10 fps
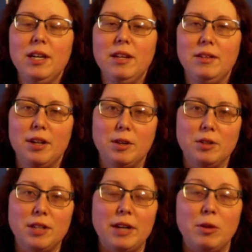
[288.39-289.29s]
their
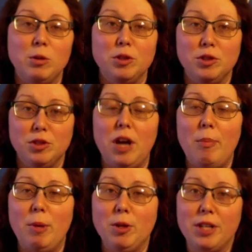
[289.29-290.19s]
cycles stop
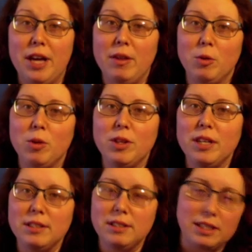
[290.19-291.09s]
altogether
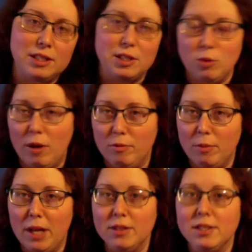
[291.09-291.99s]
within 6 to 12
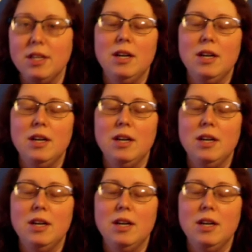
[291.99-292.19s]
months.